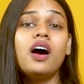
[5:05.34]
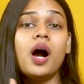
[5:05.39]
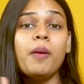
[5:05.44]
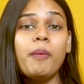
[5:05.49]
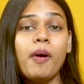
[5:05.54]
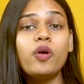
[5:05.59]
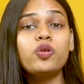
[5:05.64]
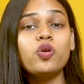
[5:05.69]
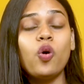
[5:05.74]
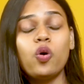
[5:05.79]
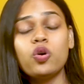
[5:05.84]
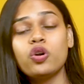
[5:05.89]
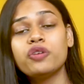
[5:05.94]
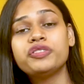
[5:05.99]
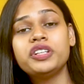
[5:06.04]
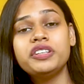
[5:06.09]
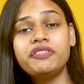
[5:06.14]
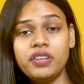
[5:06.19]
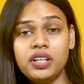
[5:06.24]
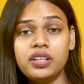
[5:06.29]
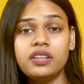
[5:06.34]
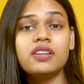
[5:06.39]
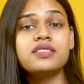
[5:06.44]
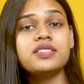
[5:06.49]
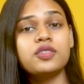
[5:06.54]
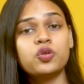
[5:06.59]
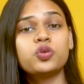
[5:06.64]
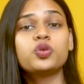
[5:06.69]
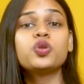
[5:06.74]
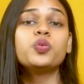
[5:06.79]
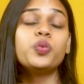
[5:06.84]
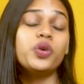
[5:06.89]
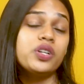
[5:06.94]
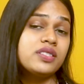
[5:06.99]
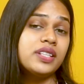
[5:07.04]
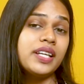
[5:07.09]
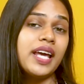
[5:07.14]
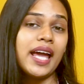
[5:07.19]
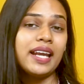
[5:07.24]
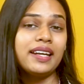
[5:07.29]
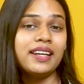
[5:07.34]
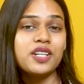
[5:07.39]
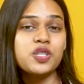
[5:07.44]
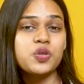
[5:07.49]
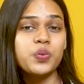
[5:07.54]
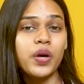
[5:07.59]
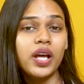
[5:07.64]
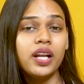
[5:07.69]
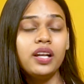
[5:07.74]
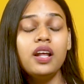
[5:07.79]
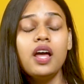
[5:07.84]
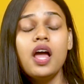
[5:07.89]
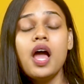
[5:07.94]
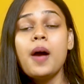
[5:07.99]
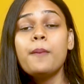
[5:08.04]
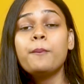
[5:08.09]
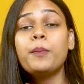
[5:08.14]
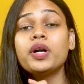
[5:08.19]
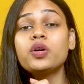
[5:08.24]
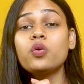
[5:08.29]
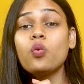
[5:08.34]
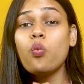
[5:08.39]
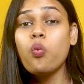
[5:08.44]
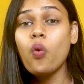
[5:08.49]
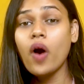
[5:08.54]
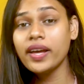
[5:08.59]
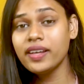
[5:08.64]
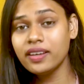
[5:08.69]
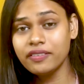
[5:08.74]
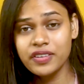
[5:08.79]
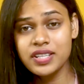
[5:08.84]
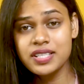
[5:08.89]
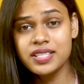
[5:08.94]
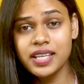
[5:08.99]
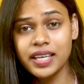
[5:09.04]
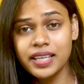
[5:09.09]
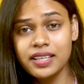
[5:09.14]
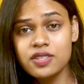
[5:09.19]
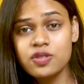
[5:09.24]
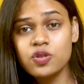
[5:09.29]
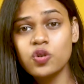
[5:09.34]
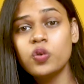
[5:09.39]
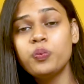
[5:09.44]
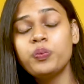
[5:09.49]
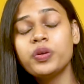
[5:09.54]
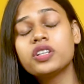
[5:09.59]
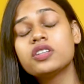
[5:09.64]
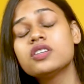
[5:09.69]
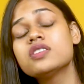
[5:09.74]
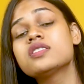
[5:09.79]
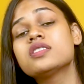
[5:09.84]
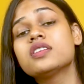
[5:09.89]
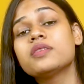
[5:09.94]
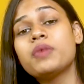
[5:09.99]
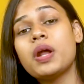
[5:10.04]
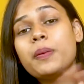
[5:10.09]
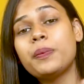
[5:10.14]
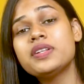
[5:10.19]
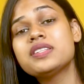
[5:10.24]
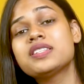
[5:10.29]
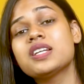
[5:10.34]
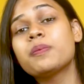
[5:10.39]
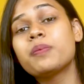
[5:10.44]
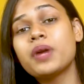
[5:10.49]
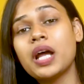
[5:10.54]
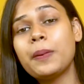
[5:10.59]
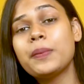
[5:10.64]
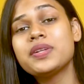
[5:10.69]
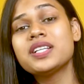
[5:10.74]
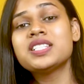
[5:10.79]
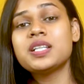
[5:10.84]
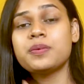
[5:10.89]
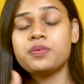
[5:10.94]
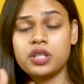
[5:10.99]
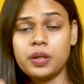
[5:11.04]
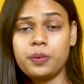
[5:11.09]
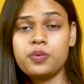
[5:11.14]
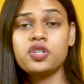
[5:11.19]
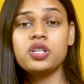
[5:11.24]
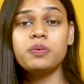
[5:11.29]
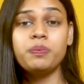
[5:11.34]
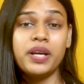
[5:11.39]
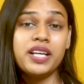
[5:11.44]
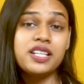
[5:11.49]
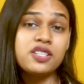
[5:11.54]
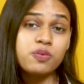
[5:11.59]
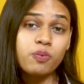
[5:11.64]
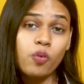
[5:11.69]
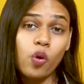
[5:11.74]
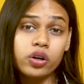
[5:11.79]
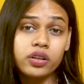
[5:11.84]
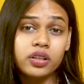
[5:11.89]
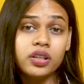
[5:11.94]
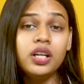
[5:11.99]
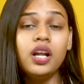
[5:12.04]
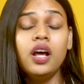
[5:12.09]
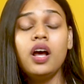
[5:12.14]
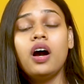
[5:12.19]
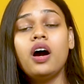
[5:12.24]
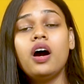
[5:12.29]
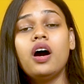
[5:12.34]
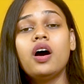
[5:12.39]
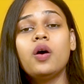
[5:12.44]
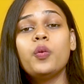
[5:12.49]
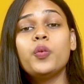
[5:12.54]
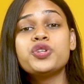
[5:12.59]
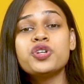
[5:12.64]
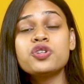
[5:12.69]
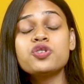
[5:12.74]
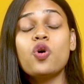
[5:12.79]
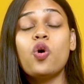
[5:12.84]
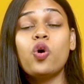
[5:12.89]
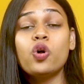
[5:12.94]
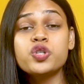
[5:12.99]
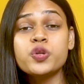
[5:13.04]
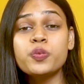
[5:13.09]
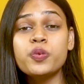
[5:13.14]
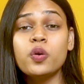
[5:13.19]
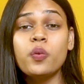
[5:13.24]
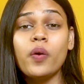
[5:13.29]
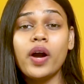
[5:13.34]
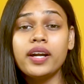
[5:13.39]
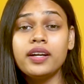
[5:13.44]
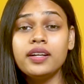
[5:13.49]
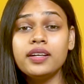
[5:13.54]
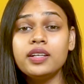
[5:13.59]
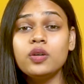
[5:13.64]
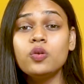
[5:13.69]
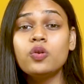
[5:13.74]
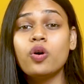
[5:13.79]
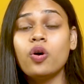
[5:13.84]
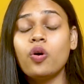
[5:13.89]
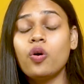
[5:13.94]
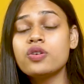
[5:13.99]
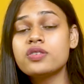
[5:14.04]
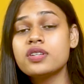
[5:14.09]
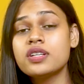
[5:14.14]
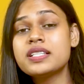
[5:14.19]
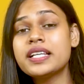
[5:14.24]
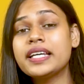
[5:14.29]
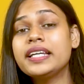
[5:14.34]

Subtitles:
about all of the filters towards the end as well. But why are we saying so? Because PrepInsta Prime is a subscription-based model, which is also providing you courses